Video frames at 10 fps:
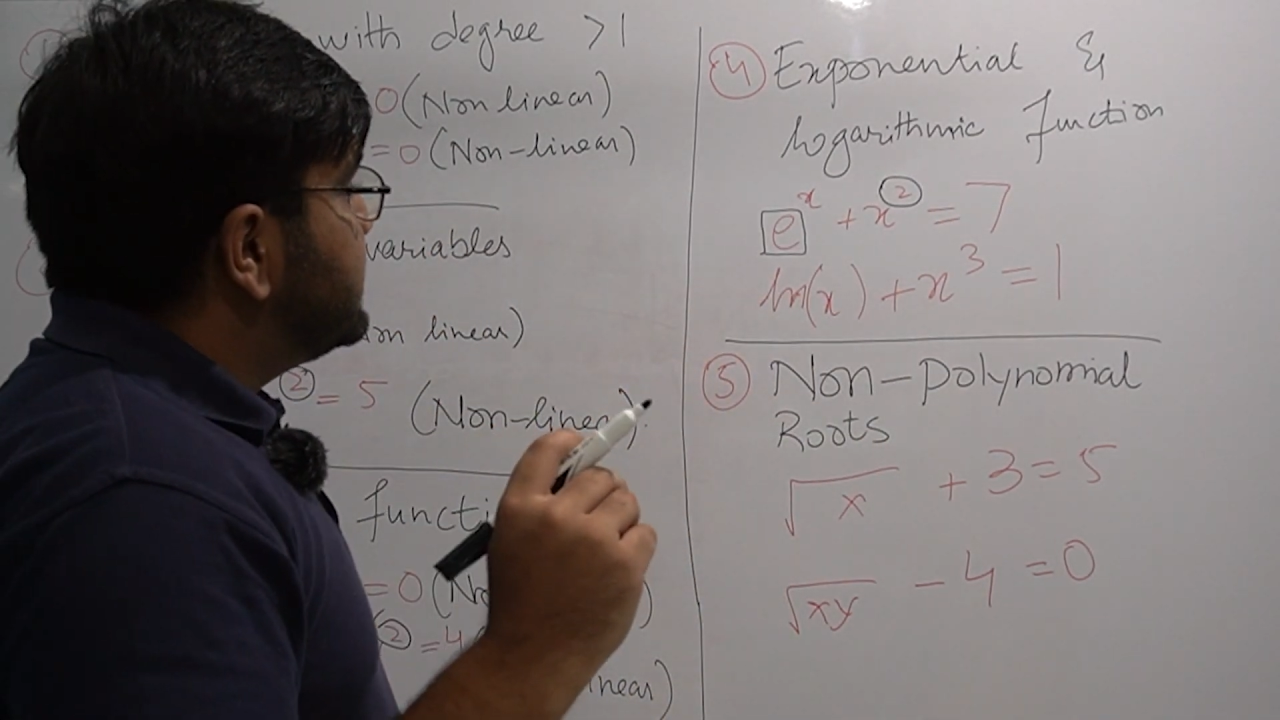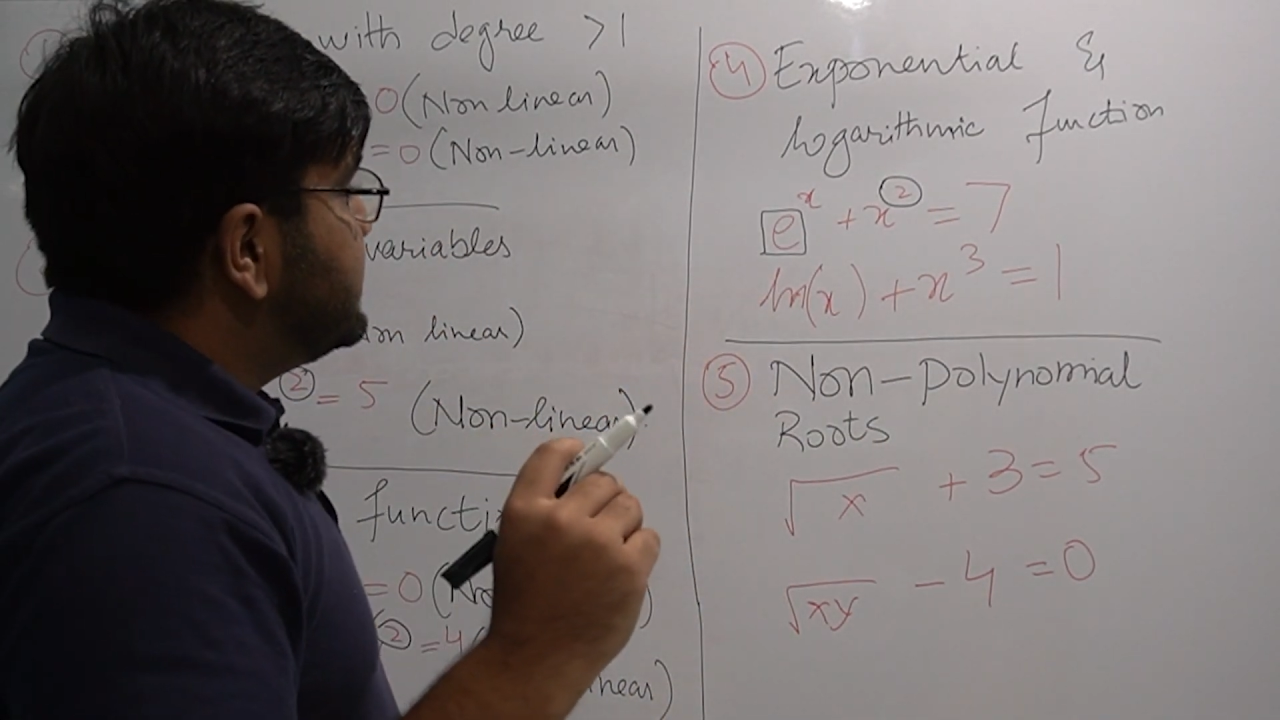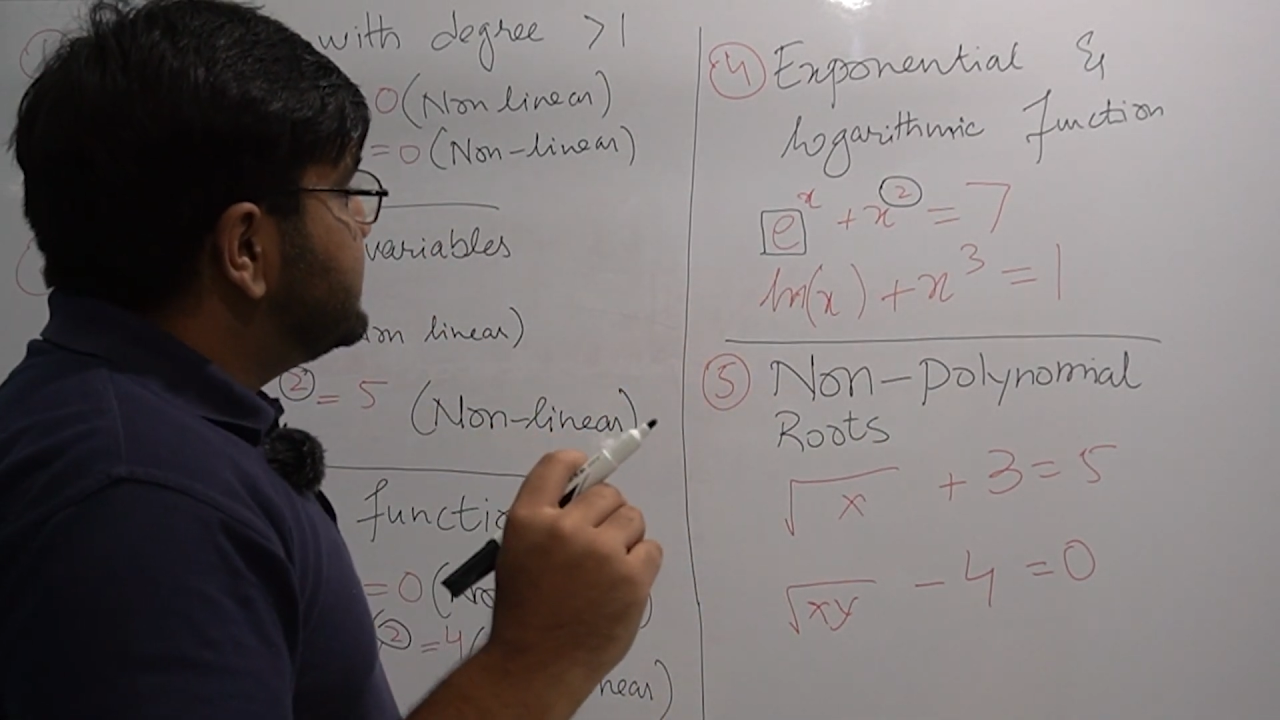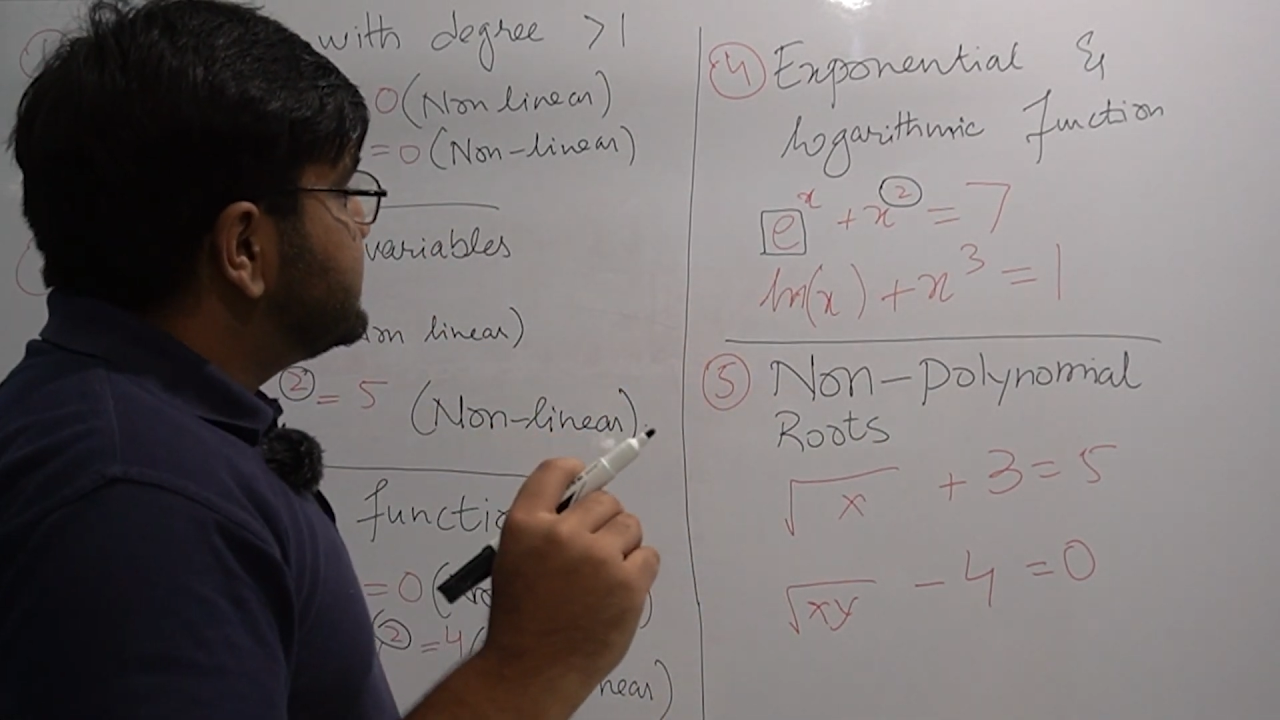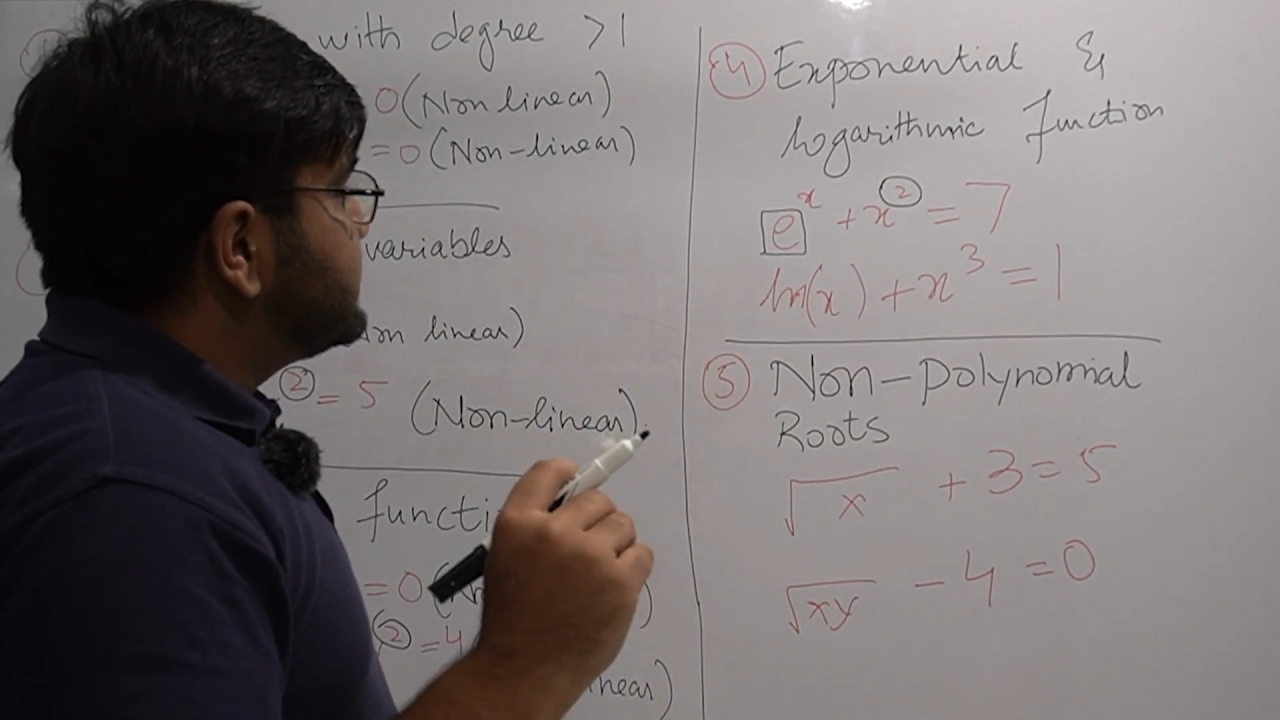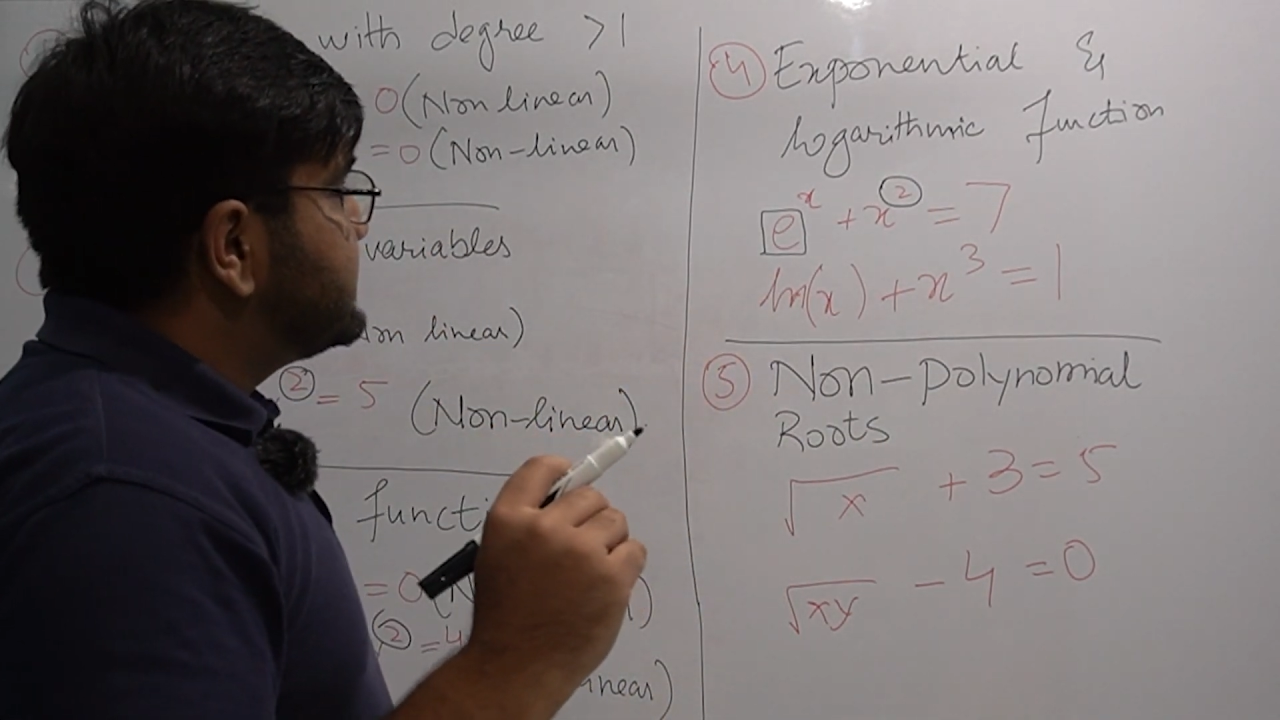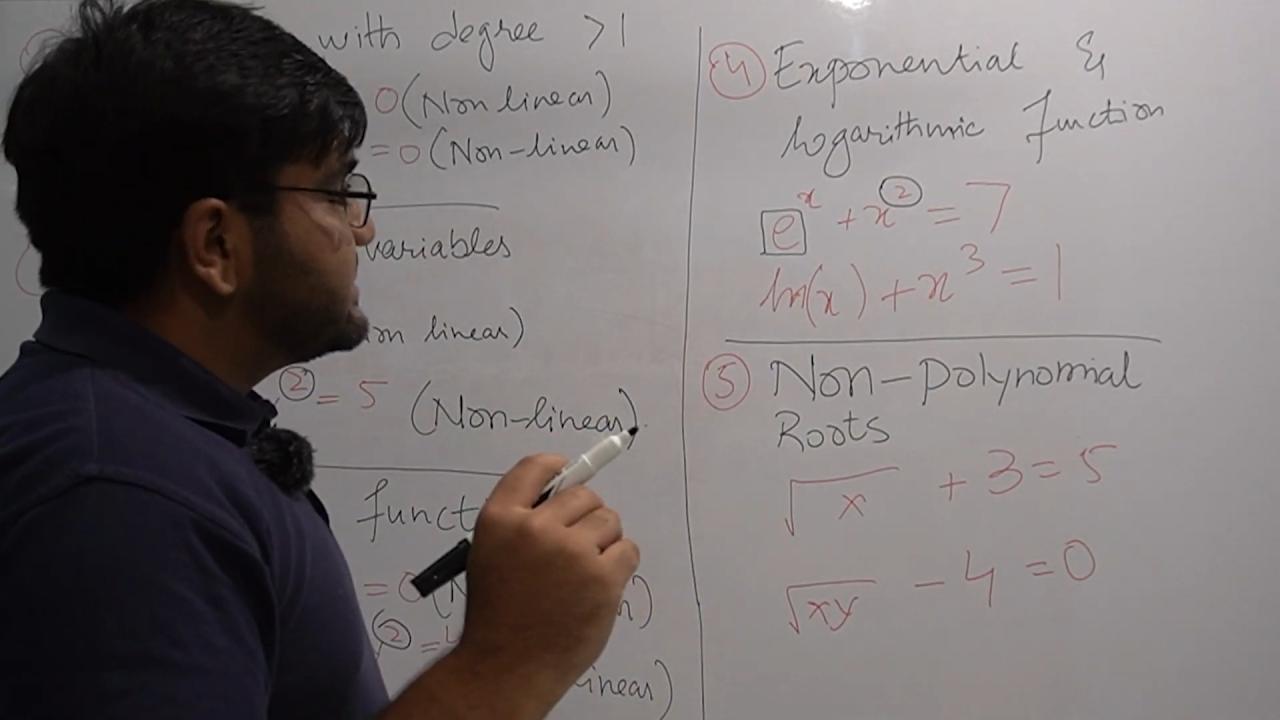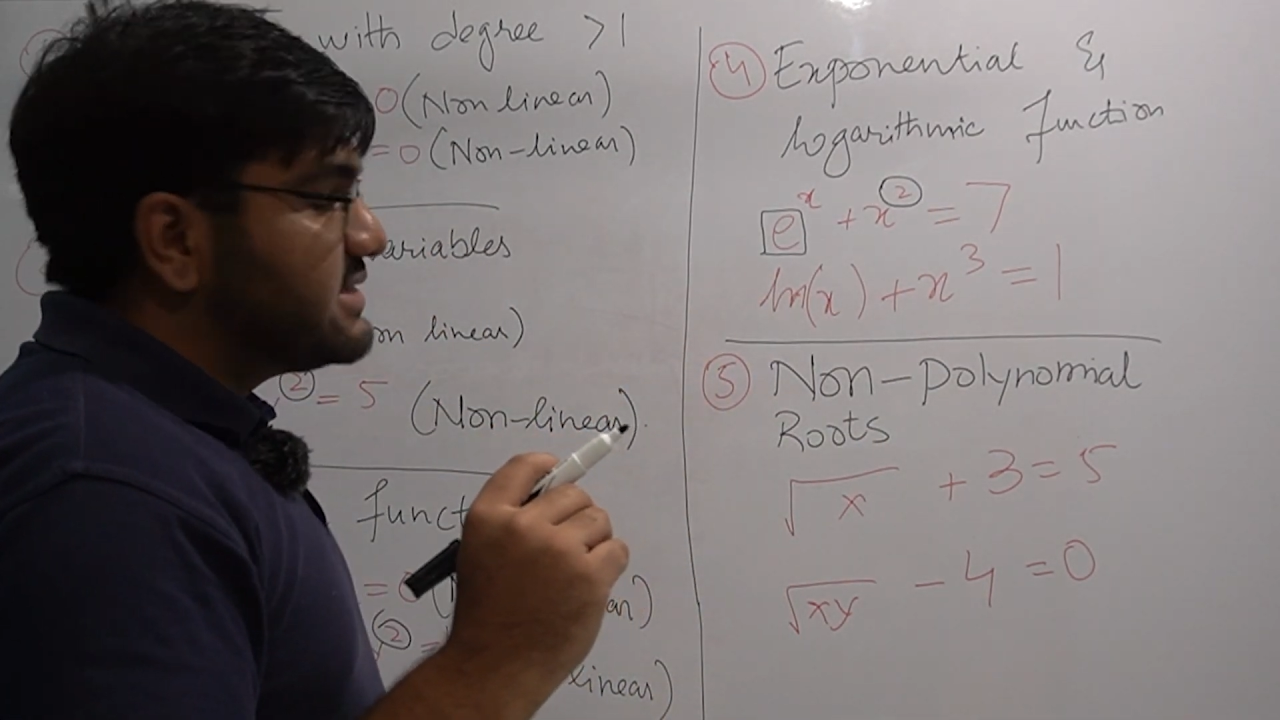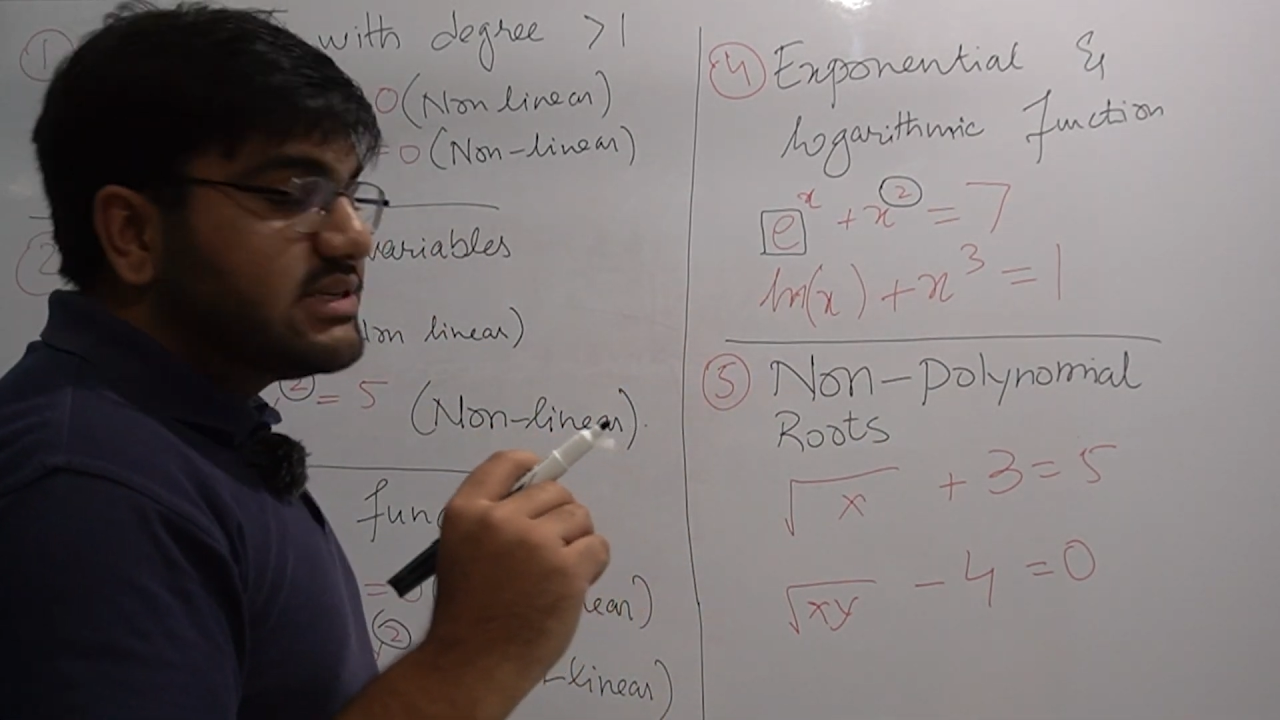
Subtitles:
is